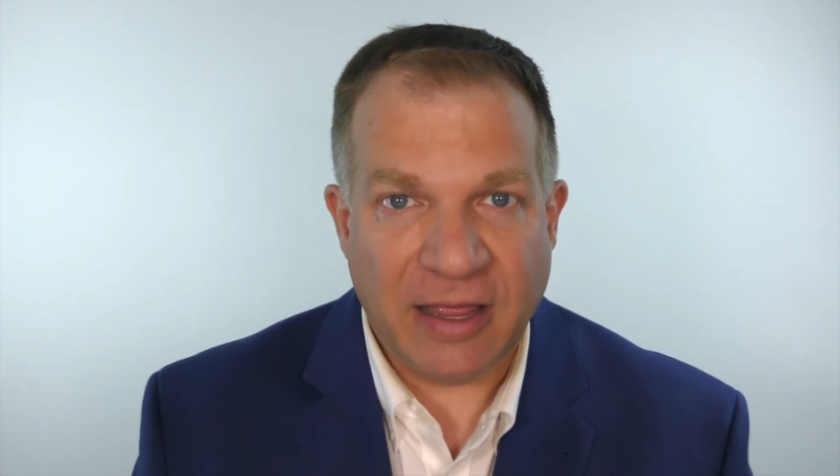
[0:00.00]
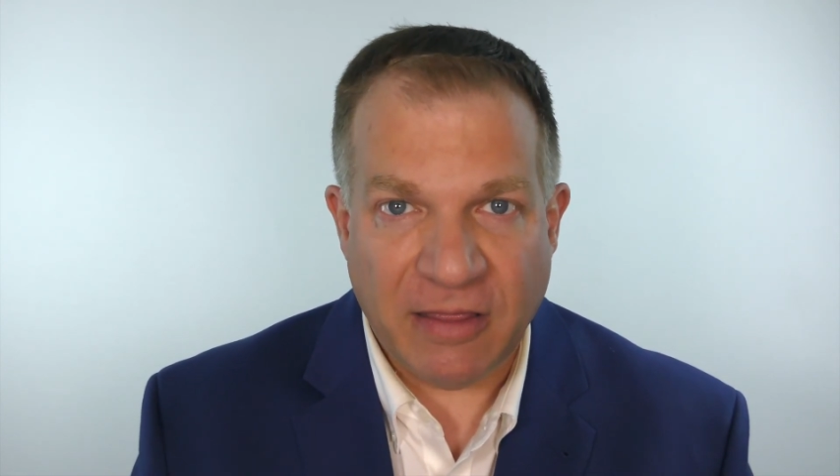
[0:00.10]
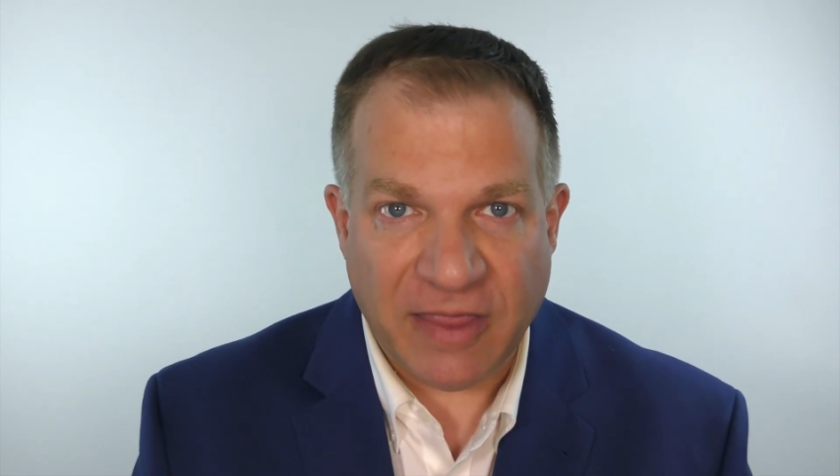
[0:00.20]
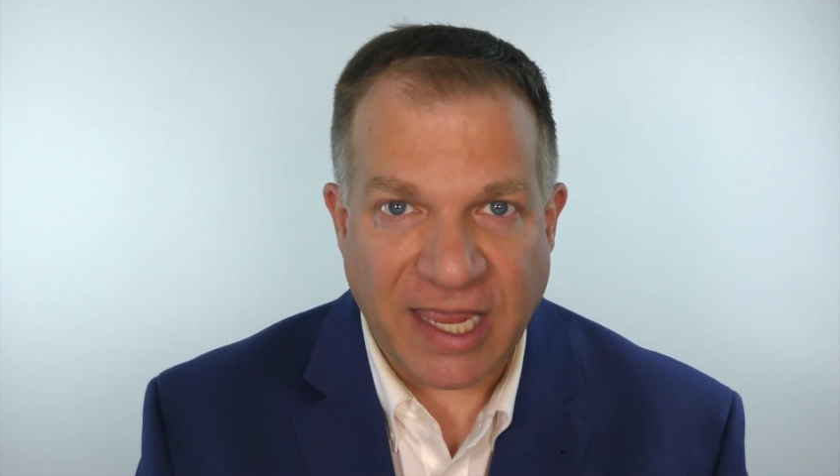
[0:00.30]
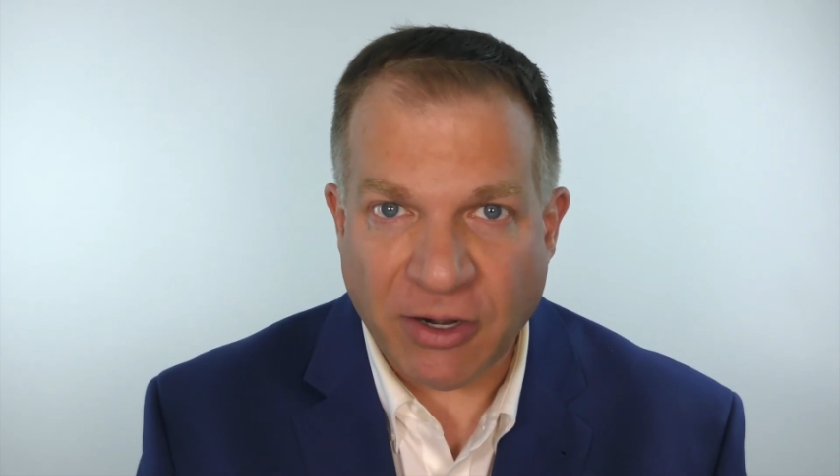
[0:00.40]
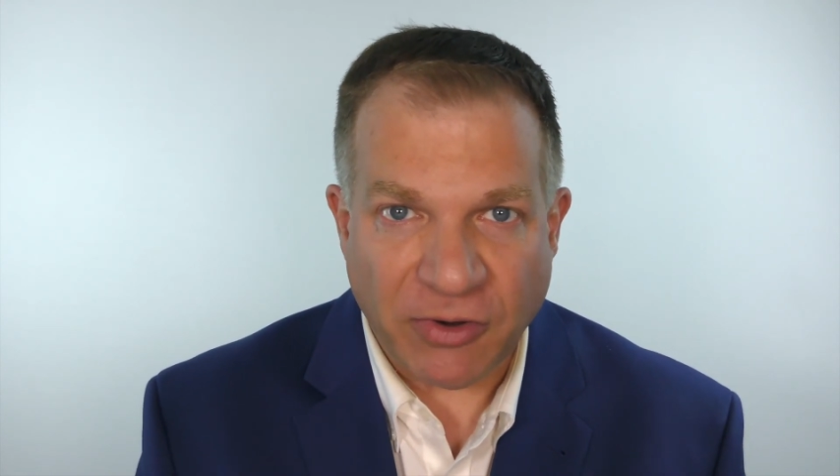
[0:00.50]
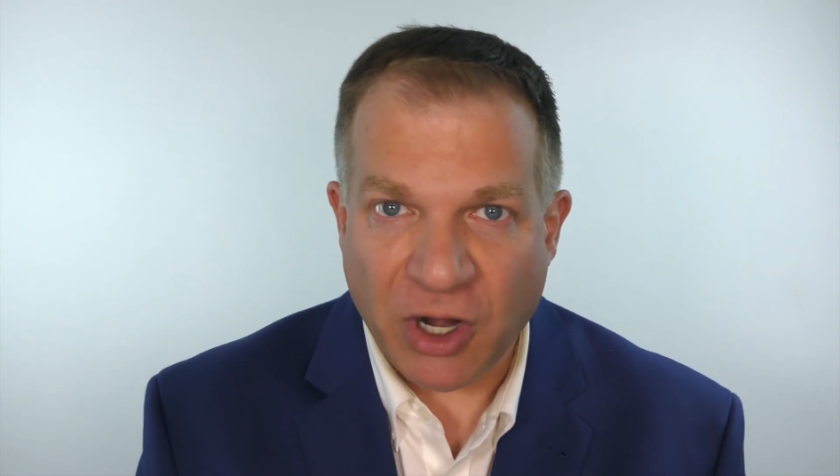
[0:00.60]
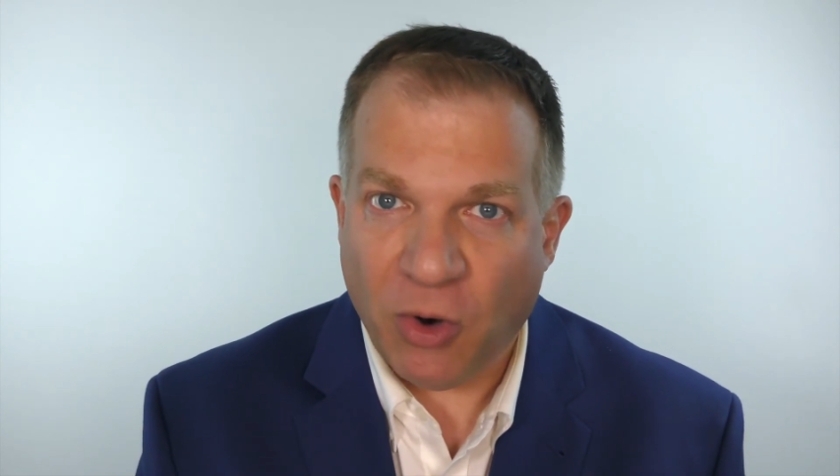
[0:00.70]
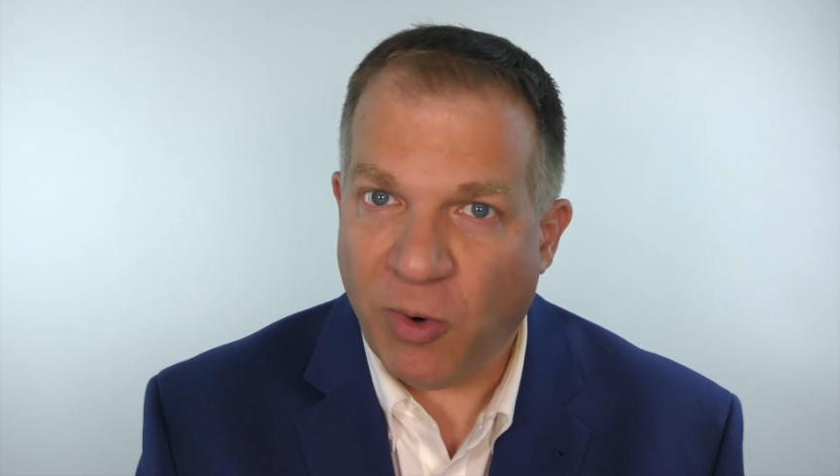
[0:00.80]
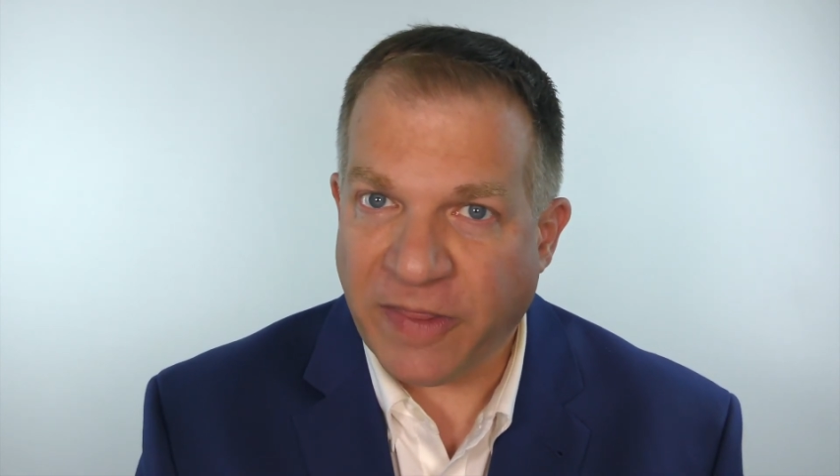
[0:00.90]
they don't
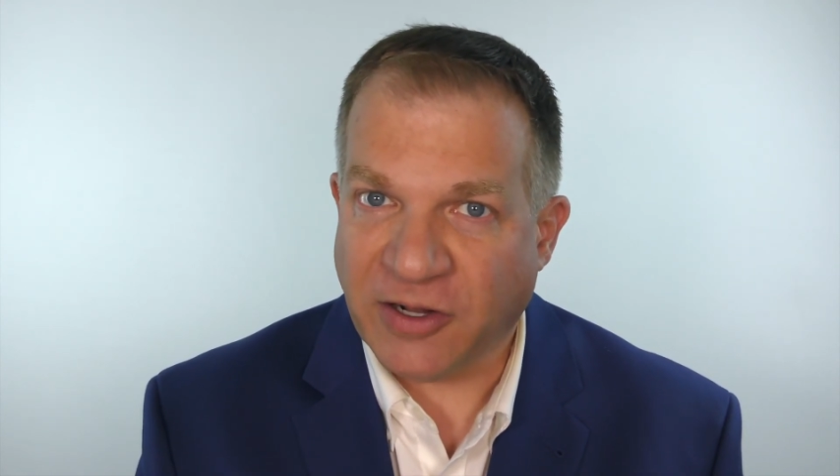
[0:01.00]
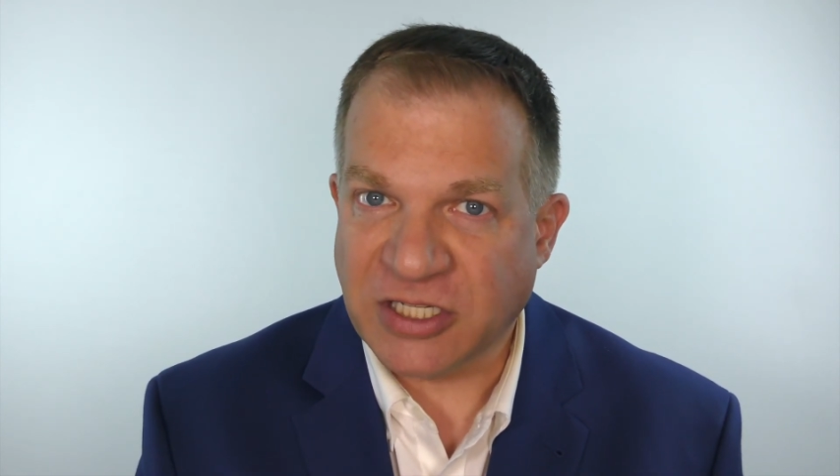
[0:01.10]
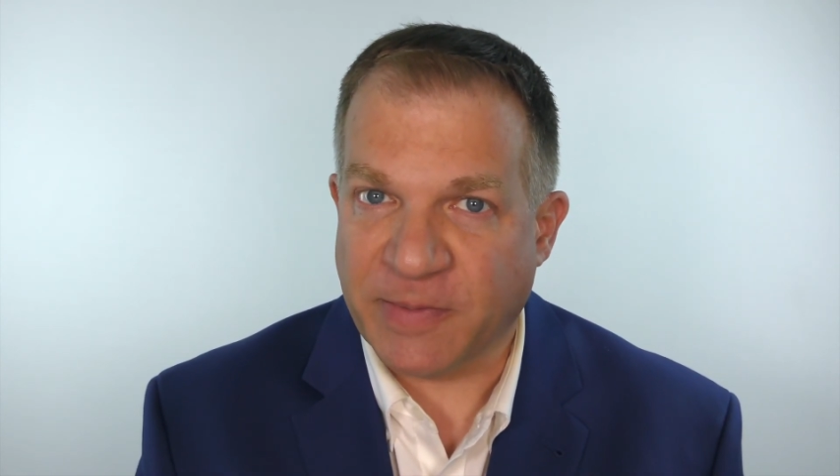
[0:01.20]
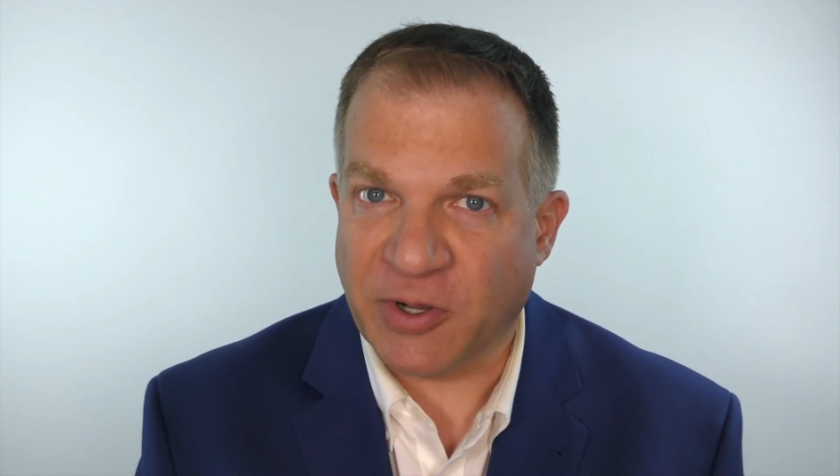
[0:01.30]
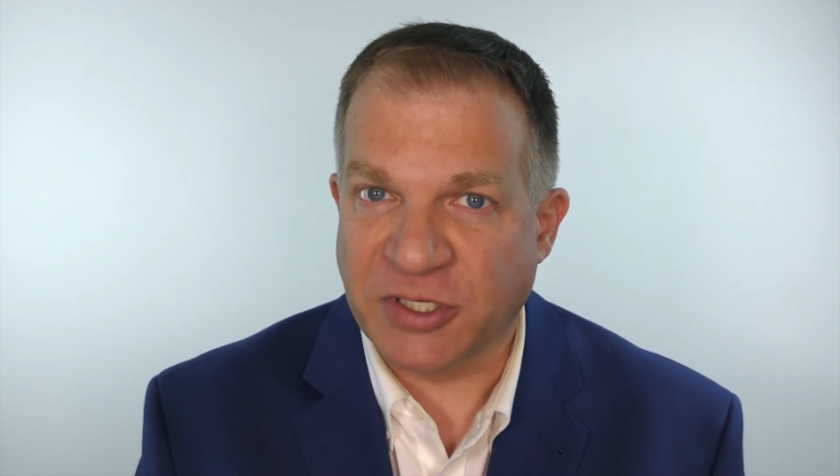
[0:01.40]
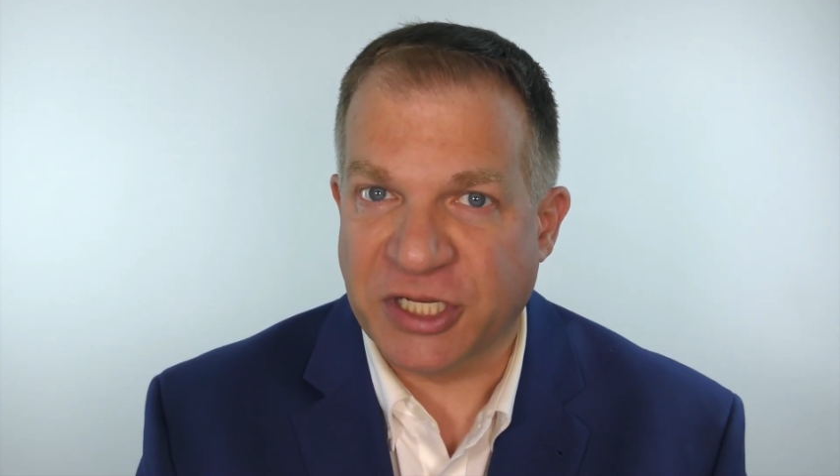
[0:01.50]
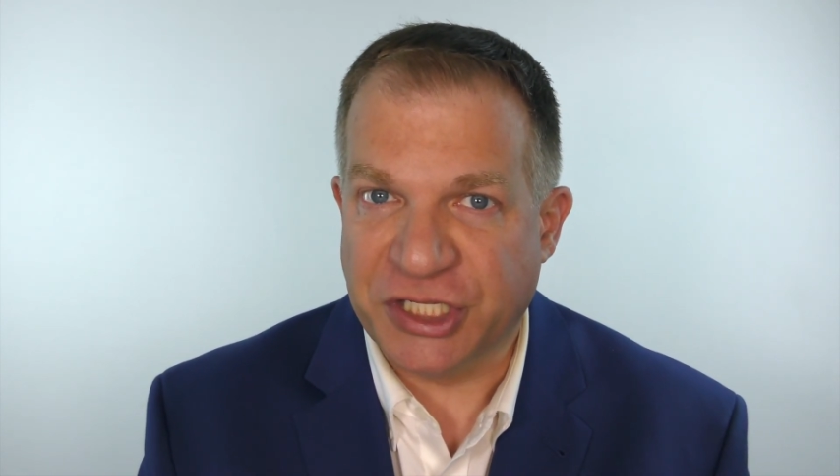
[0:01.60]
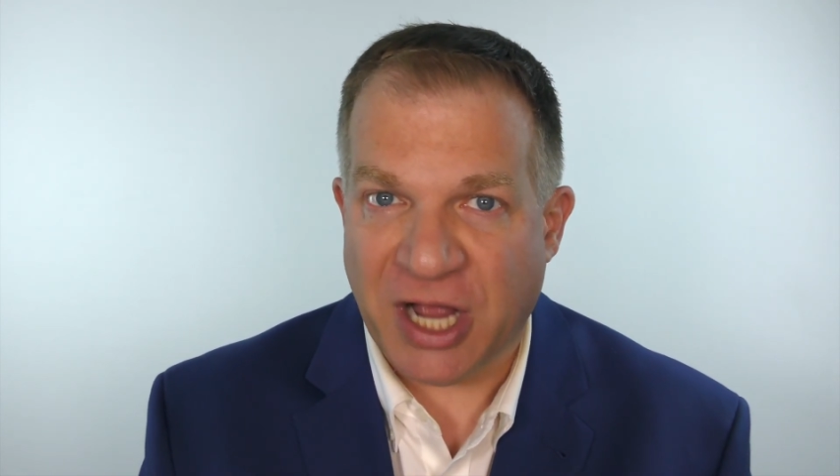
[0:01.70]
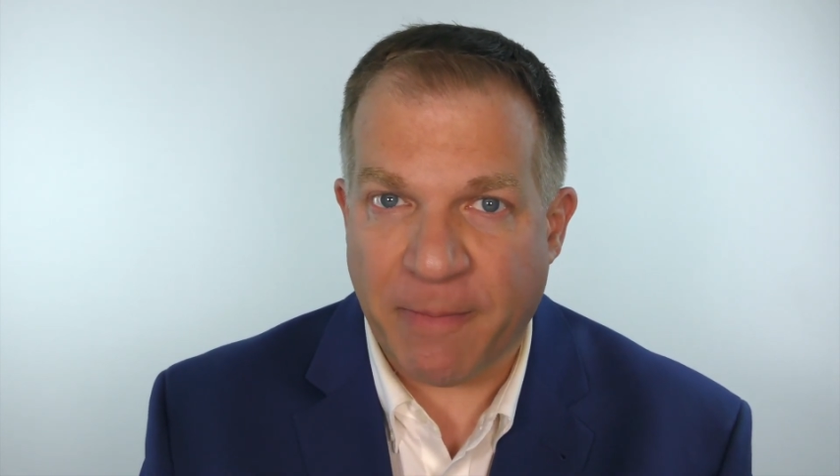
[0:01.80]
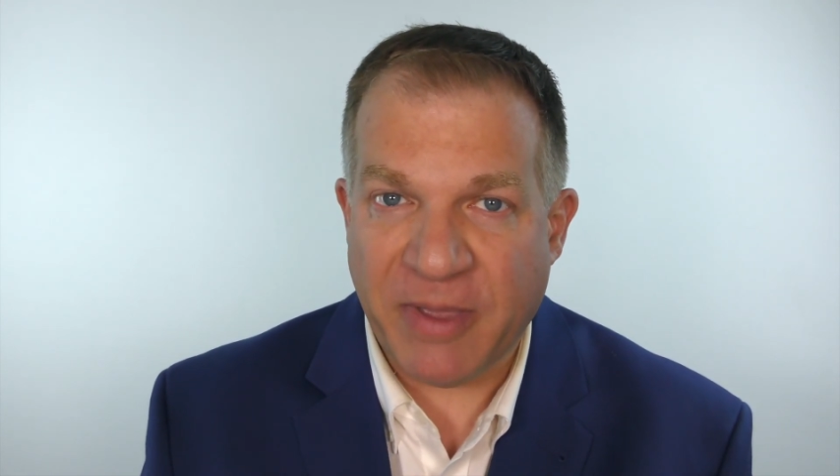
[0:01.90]
know when they're supposed to
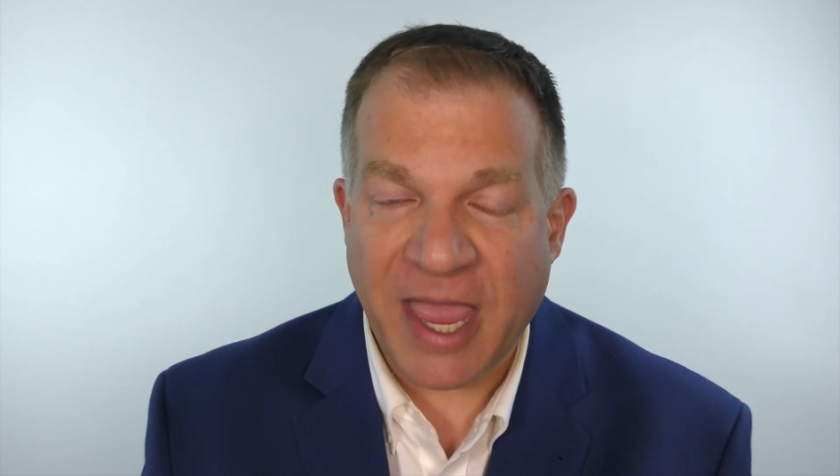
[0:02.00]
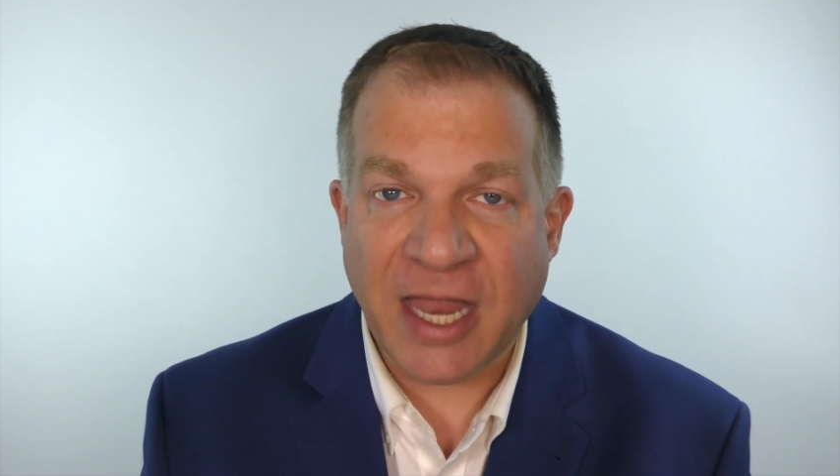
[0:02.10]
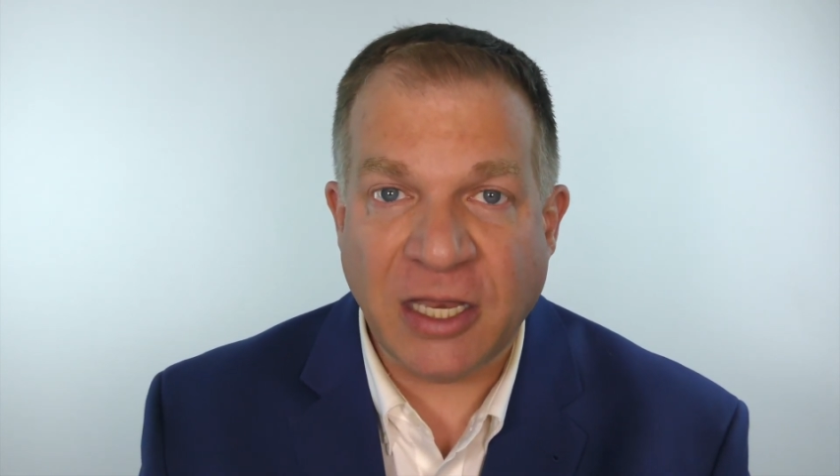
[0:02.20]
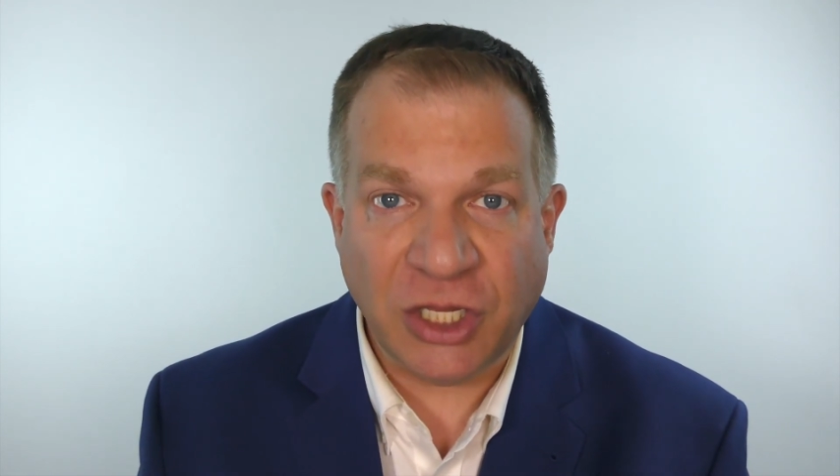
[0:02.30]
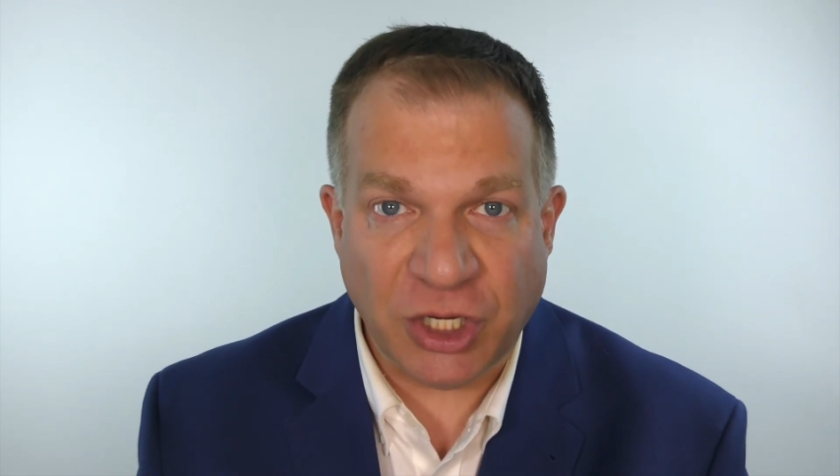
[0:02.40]
jump in.